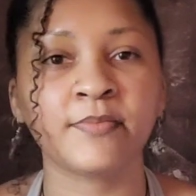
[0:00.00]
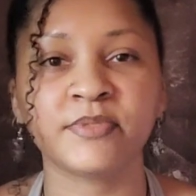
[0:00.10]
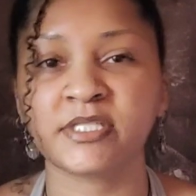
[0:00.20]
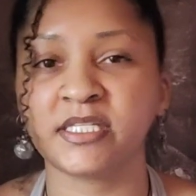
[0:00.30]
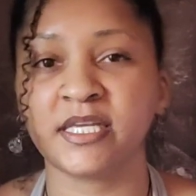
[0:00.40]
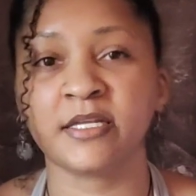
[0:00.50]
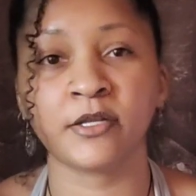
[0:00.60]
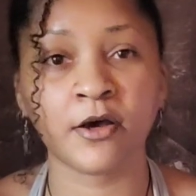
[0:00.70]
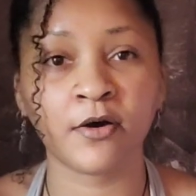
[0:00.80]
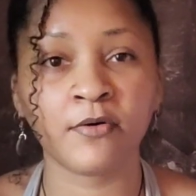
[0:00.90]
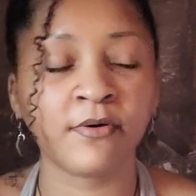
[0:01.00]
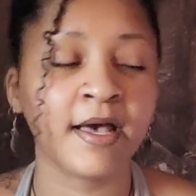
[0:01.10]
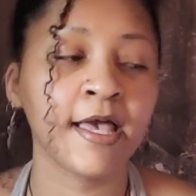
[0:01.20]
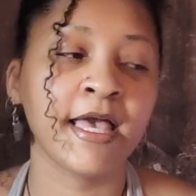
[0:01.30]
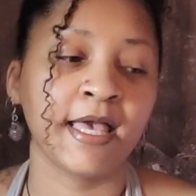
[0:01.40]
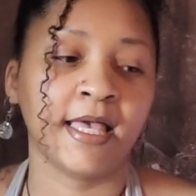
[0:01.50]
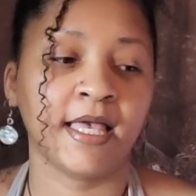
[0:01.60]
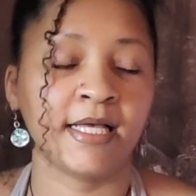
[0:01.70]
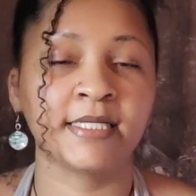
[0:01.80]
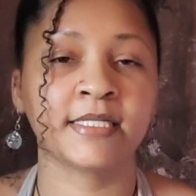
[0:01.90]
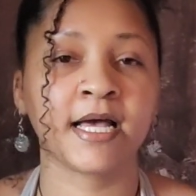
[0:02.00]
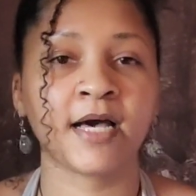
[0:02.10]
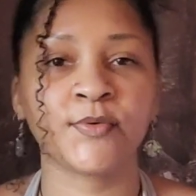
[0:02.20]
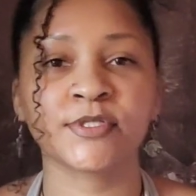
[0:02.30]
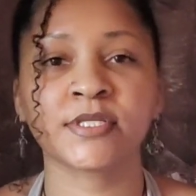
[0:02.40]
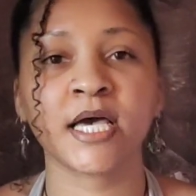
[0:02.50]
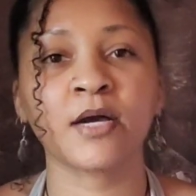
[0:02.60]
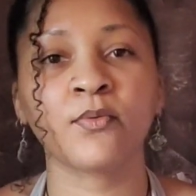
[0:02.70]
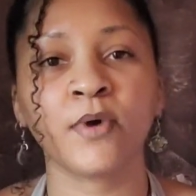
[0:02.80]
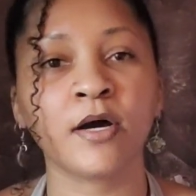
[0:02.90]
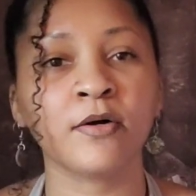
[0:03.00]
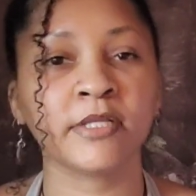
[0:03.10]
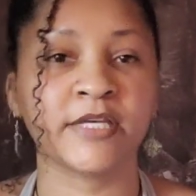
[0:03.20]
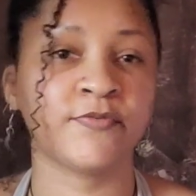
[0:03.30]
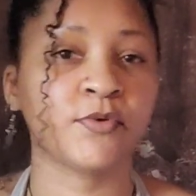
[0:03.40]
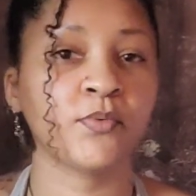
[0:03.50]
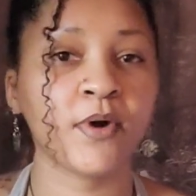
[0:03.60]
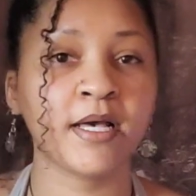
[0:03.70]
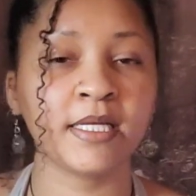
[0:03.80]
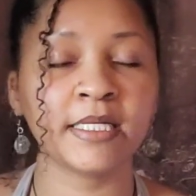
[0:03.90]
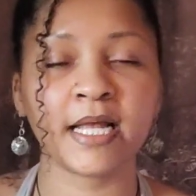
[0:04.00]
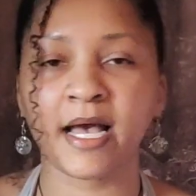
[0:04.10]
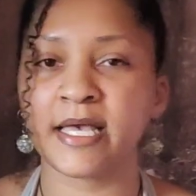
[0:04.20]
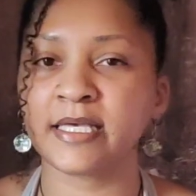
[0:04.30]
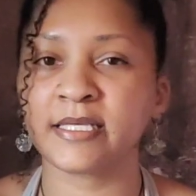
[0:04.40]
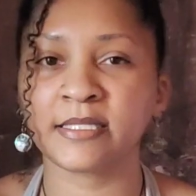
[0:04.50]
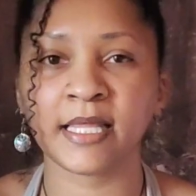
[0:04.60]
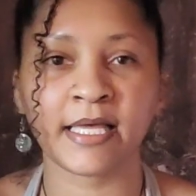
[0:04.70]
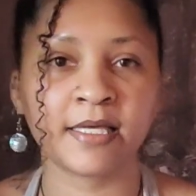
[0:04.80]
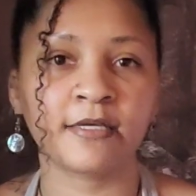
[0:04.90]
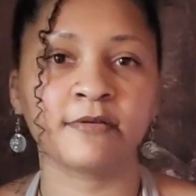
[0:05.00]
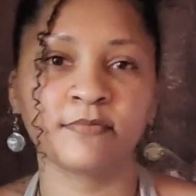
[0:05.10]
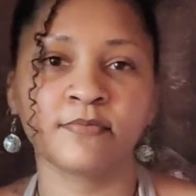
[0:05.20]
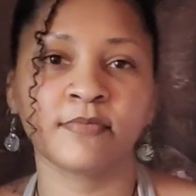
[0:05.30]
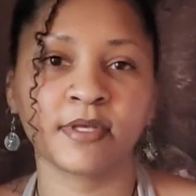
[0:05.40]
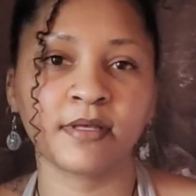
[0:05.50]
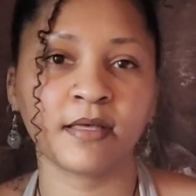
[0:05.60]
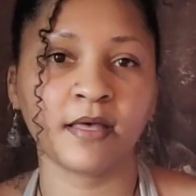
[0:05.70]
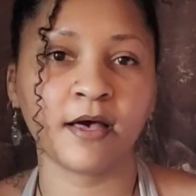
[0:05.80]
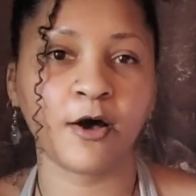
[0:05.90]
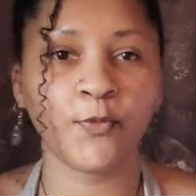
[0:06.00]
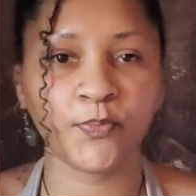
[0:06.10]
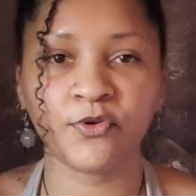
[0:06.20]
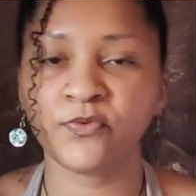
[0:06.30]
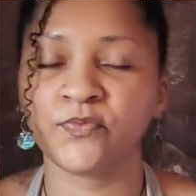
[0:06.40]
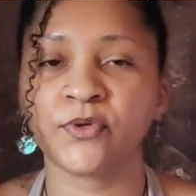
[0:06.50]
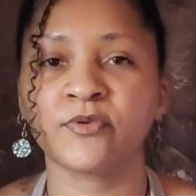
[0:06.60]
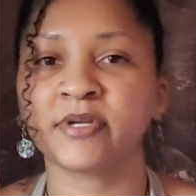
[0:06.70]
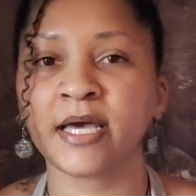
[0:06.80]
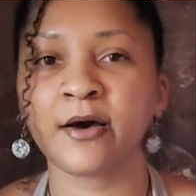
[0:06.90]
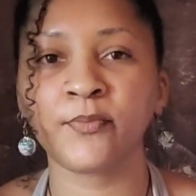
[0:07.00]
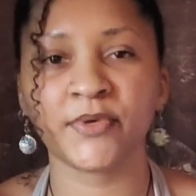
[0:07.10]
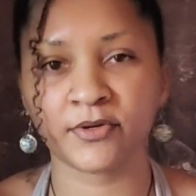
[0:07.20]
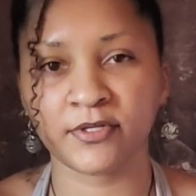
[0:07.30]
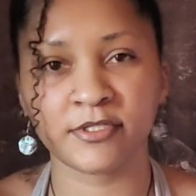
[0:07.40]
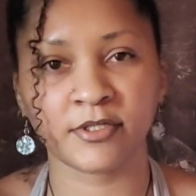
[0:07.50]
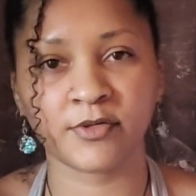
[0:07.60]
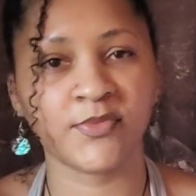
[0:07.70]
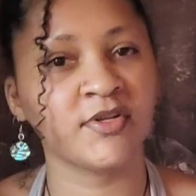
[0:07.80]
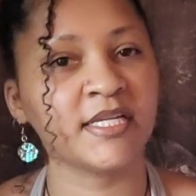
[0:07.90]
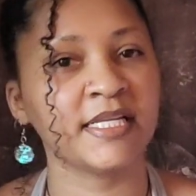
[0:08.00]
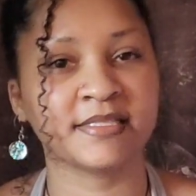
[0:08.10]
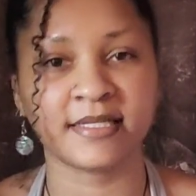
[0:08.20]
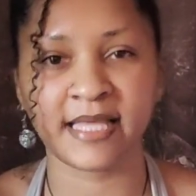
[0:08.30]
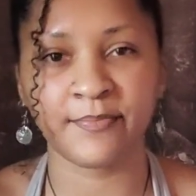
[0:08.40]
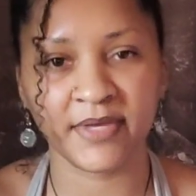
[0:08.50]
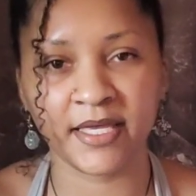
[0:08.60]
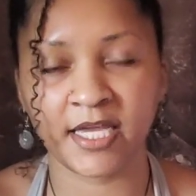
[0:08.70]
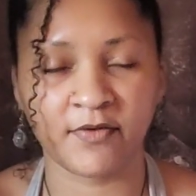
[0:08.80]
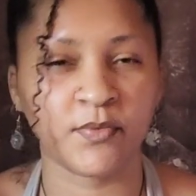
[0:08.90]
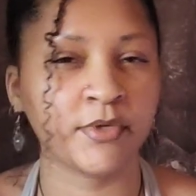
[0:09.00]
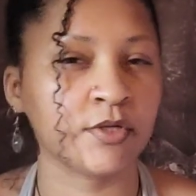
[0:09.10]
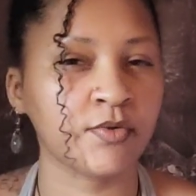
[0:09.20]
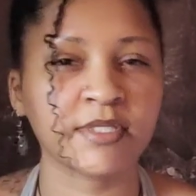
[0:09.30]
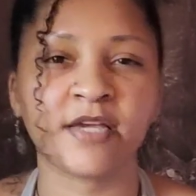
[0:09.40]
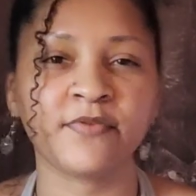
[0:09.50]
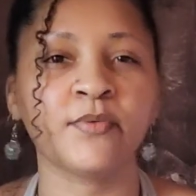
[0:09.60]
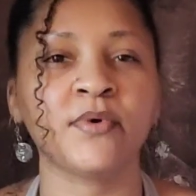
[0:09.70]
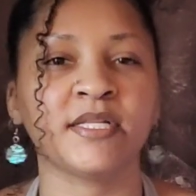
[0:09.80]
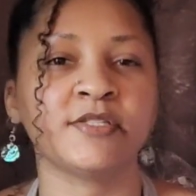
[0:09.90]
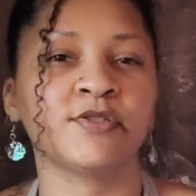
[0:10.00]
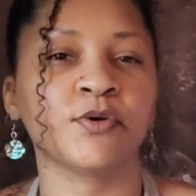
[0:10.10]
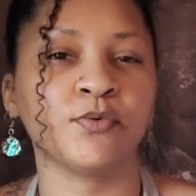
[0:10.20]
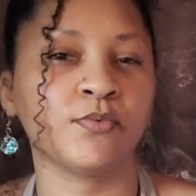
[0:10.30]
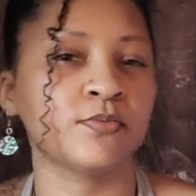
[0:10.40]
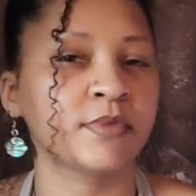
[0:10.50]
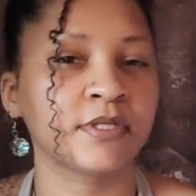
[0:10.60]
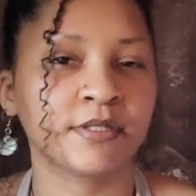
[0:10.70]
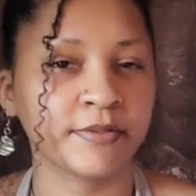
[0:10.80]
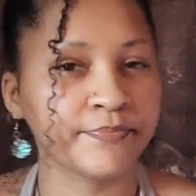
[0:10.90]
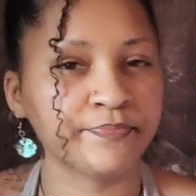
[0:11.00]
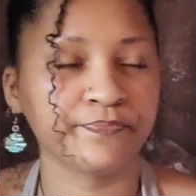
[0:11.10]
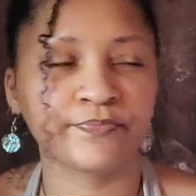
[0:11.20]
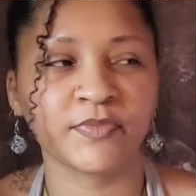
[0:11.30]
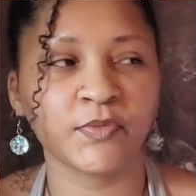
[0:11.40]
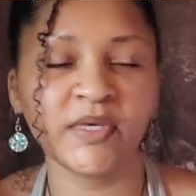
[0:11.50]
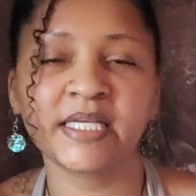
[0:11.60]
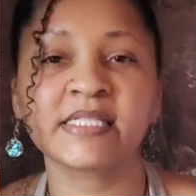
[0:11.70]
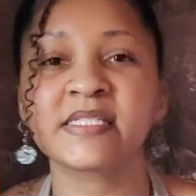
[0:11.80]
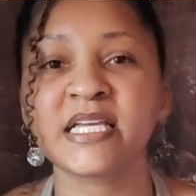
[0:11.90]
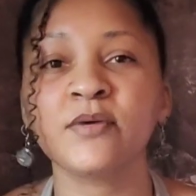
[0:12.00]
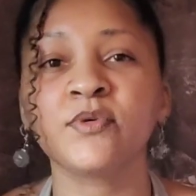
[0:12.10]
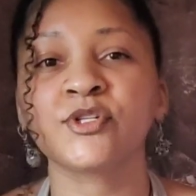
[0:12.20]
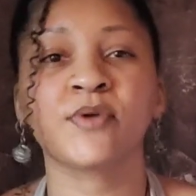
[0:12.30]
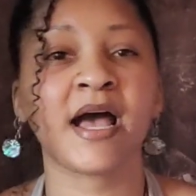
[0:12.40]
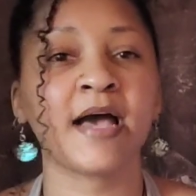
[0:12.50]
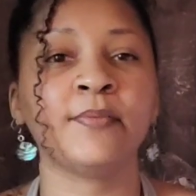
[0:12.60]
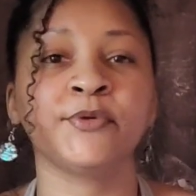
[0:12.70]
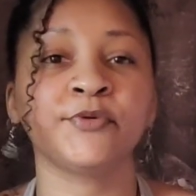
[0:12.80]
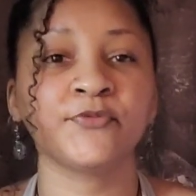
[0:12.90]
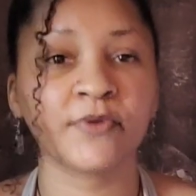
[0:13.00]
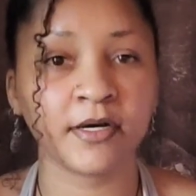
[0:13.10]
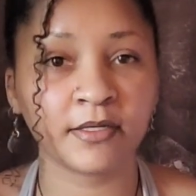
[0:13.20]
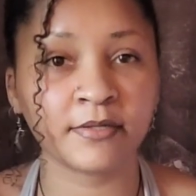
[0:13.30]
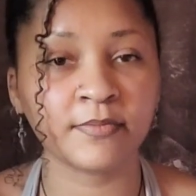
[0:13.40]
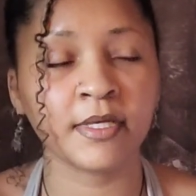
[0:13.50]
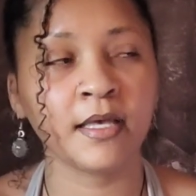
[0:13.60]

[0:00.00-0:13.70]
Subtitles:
She didn't know. And I was like, well, if you want, I can like help you figure it out because the community is not that big. Everyone knows everyone. So we could see what tribe you from.